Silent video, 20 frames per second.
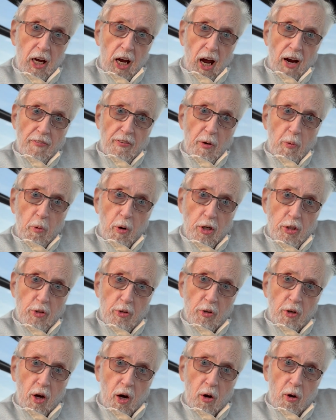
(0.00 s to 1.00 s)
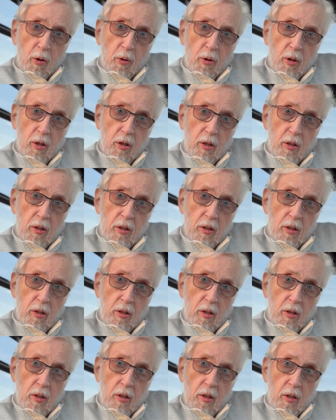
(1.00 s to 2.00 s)
Everywhere you go,
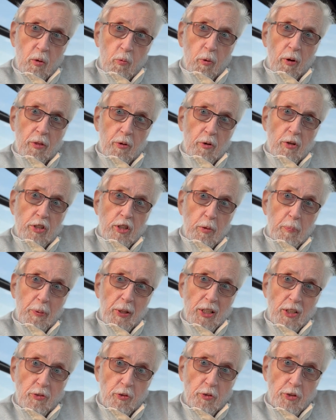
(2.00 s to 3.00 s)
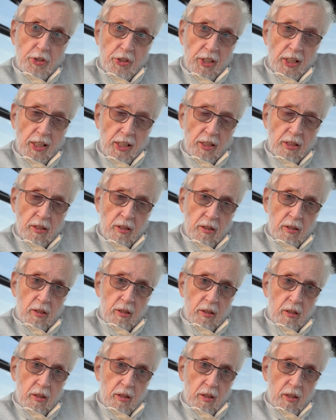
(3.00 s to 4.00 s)
whether it's a peaceful scene
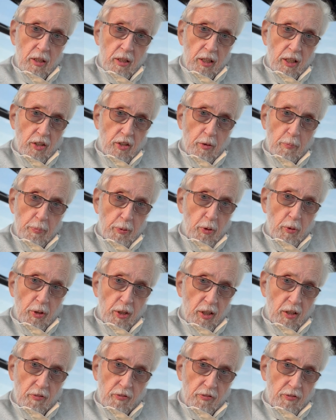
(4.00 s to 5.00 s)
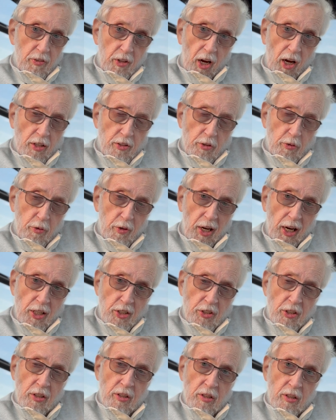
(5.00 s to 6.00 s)
in the beauty of God's
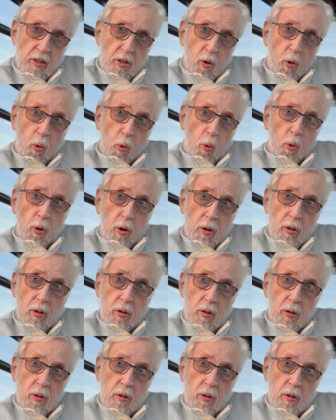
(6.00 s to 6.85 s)
creation or